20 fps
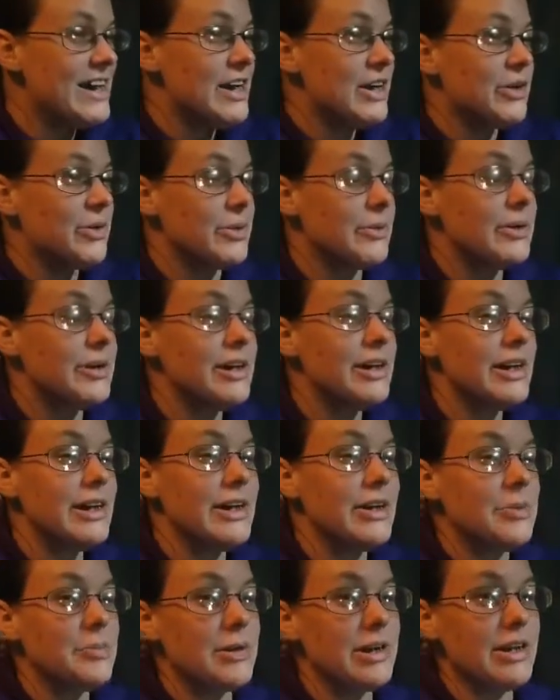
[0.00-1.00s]
We were going to go
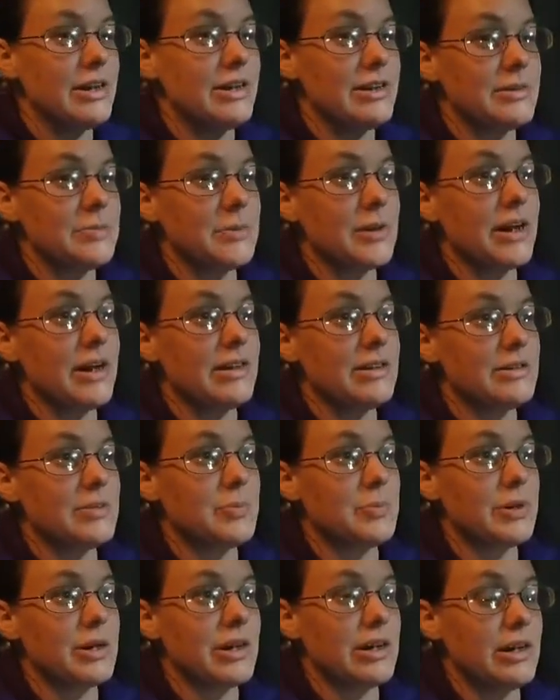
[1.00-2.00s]
to Panda Express,
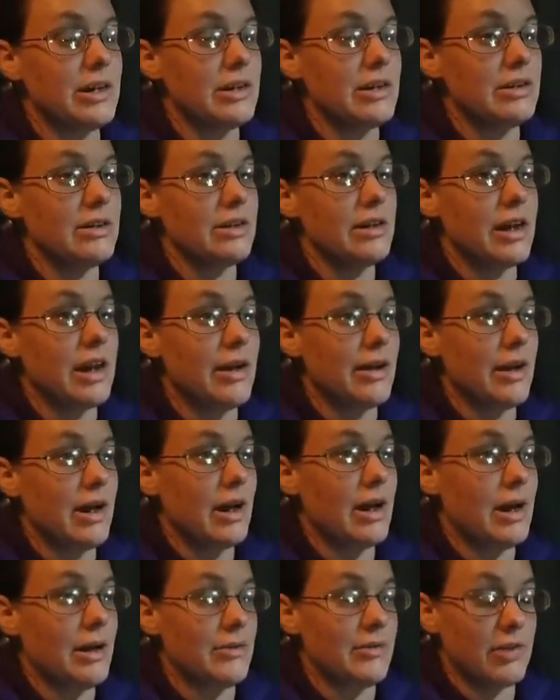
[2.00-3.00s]
but
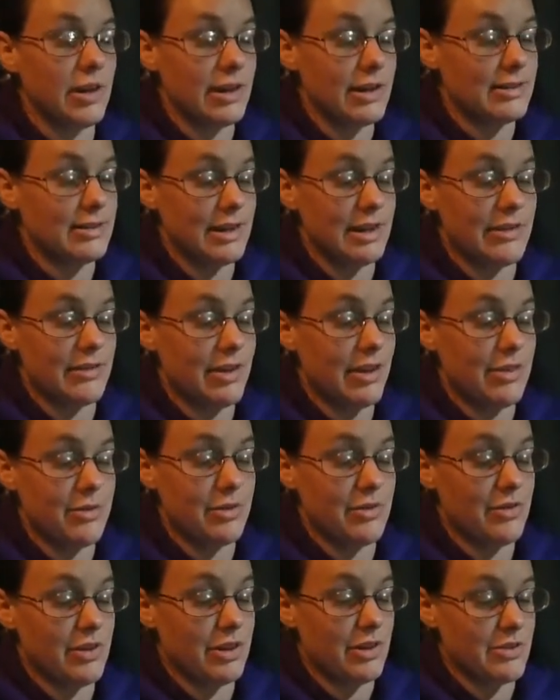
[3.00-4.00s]
I like I said, I've got 3
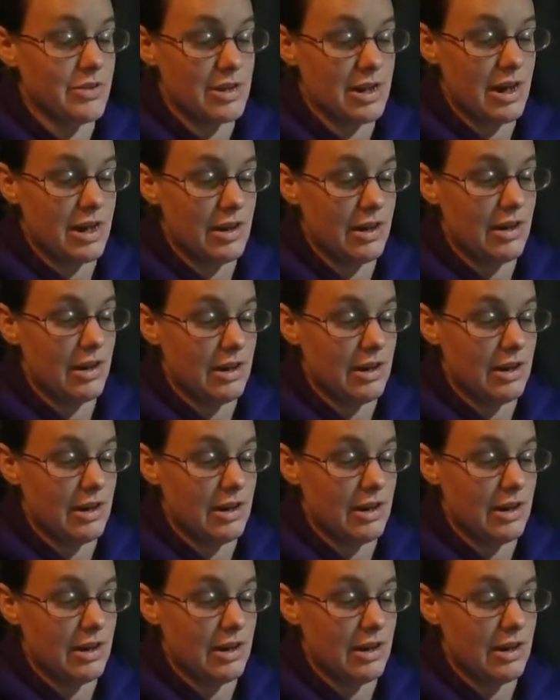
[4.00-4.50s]
videos to edit.